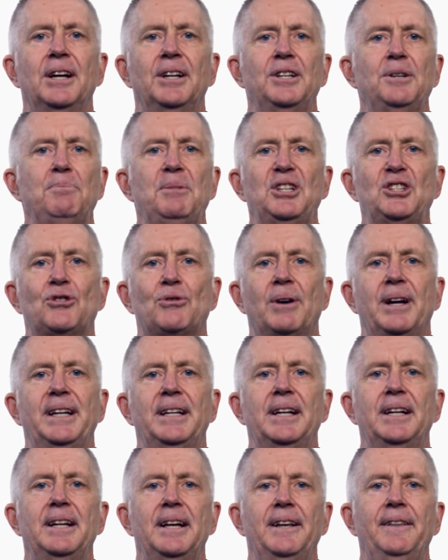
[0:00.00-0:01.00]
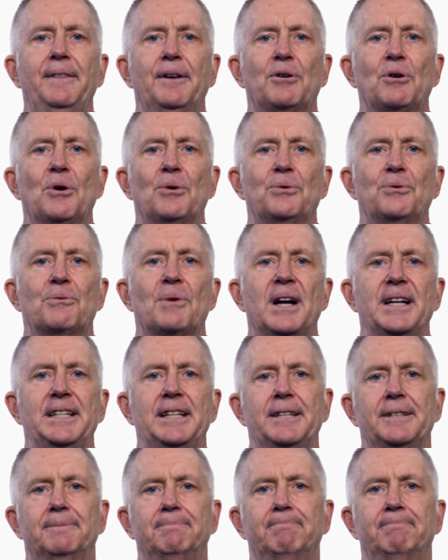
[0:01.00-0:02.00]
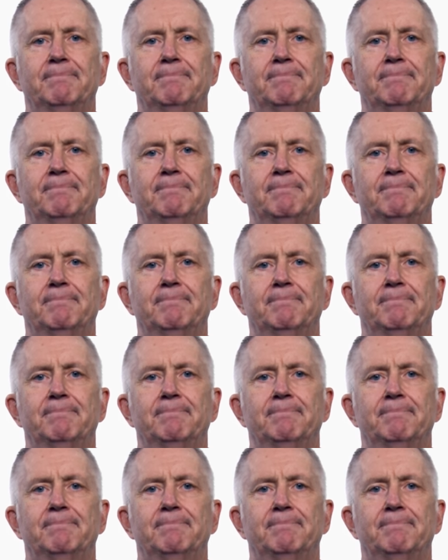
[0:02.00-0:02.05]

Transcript: to be traded in their own right.